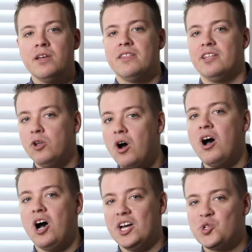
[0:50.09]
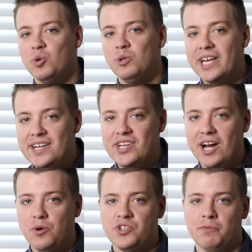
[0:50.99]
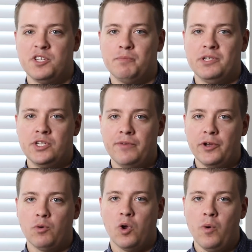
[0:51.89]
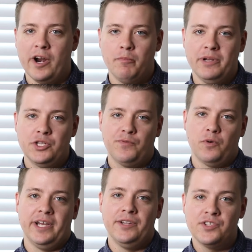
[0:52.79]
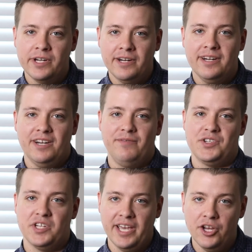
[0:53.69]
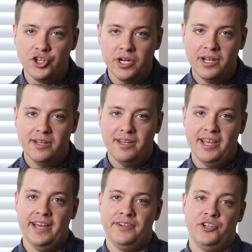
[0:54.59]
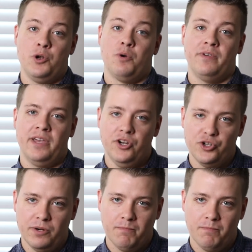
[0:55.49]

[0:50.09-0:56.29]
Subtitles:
The law also lays out some specific requirements for incident investigation and notification.